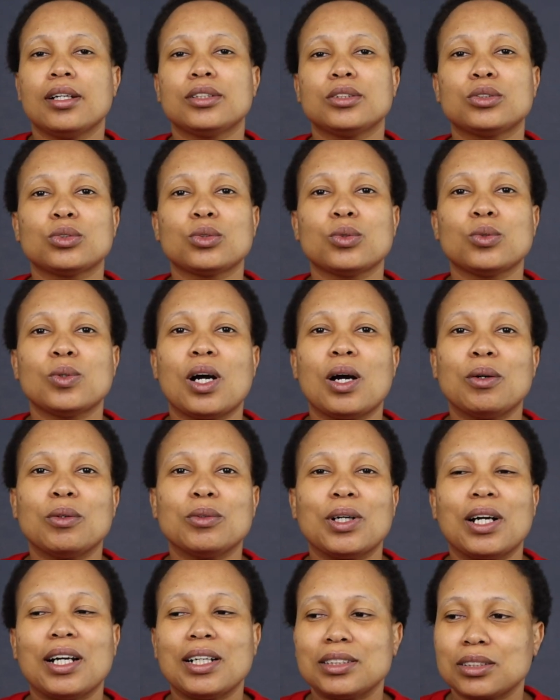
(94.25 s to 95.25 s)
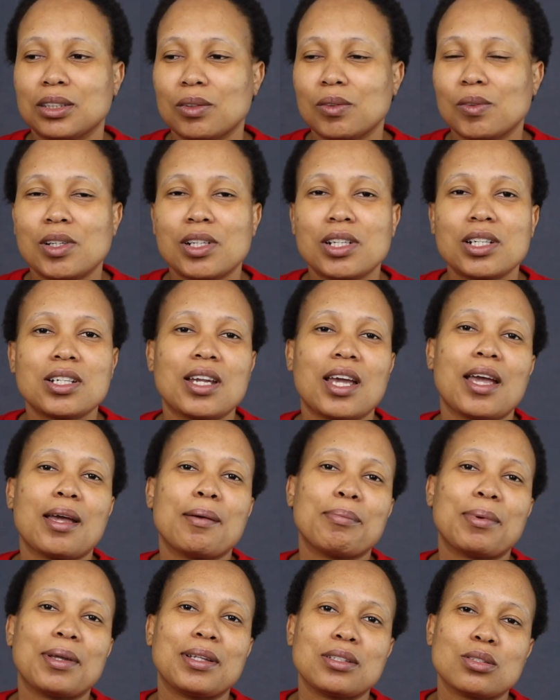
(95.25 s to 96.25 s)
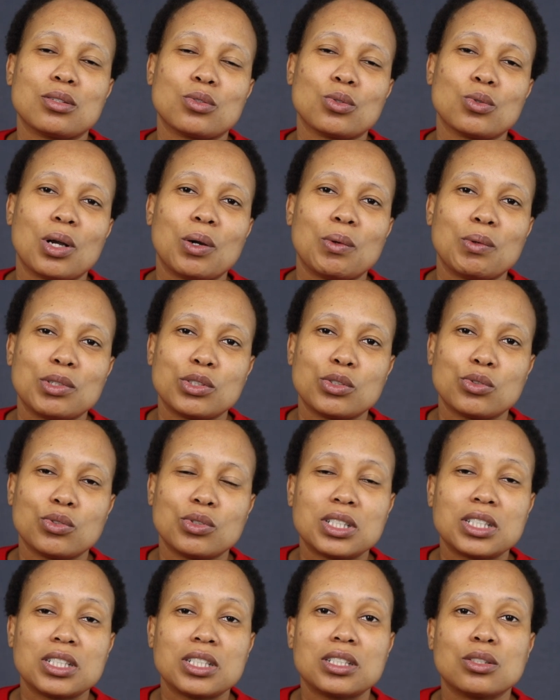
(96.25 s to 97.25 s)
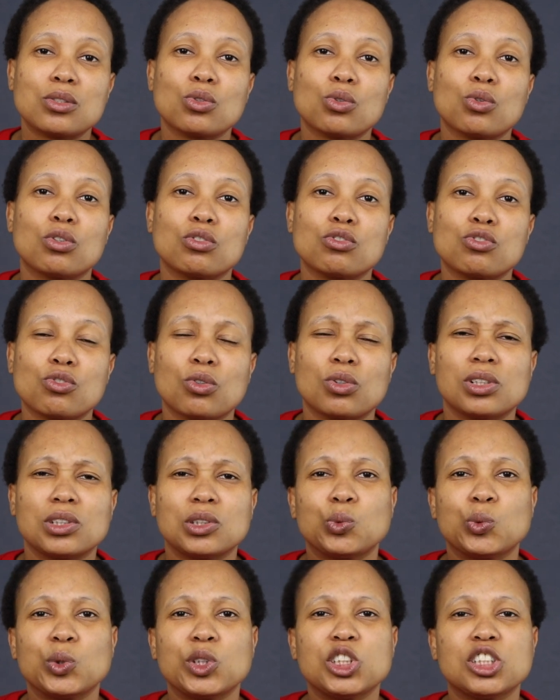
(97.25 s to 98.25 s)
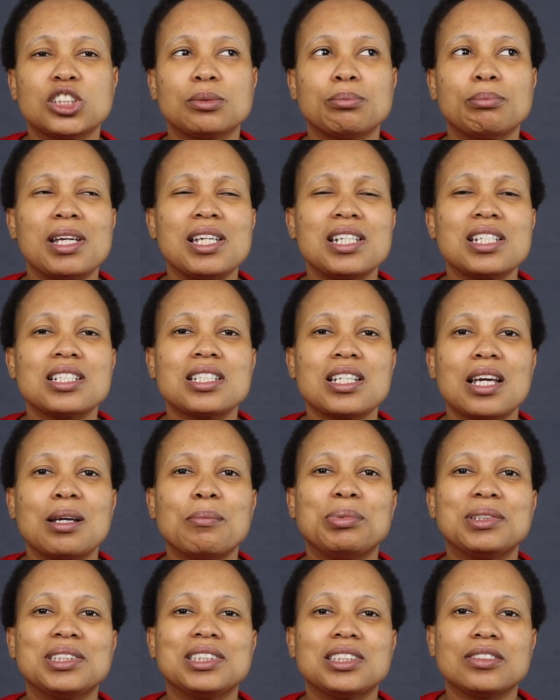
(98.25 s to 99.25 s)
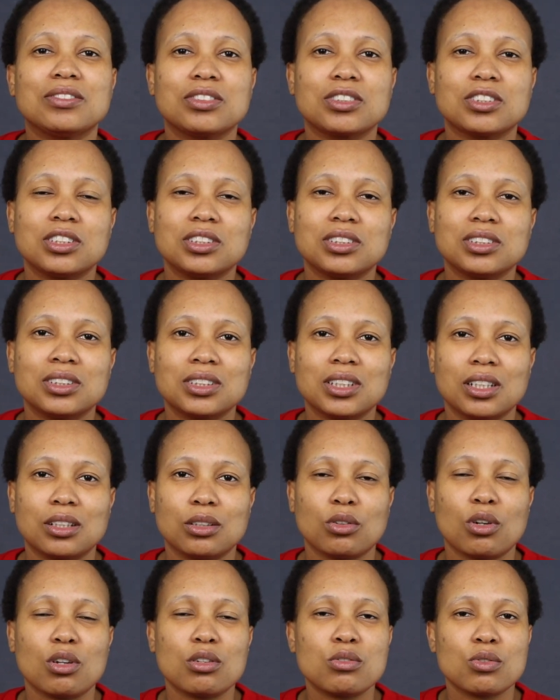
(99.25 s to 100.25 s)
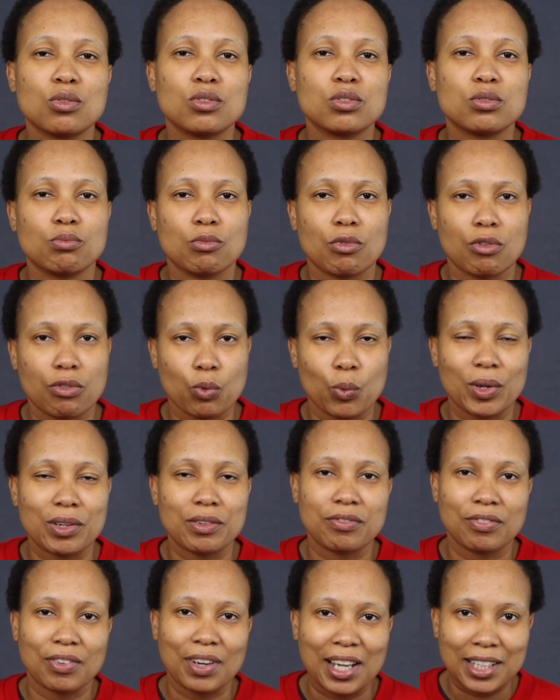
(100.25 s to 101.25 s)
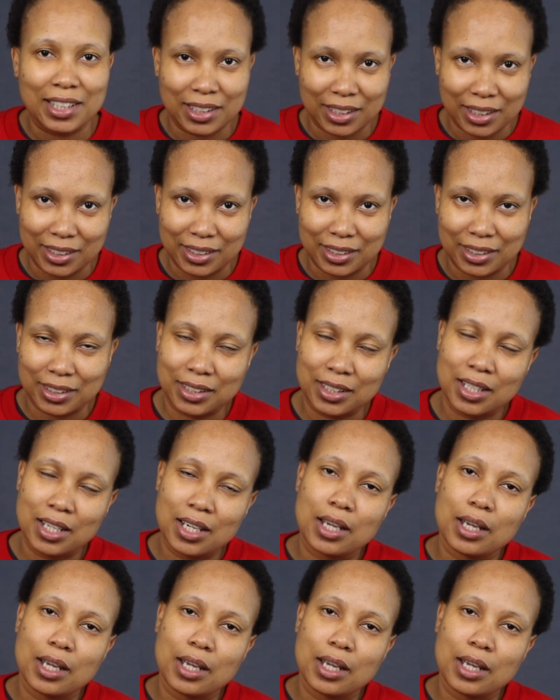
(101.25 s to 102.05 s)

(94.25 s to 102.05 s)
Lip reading: So I downloaded an app, and so I was using it to control it, which made it a bit difficult and not so smooth when flying it.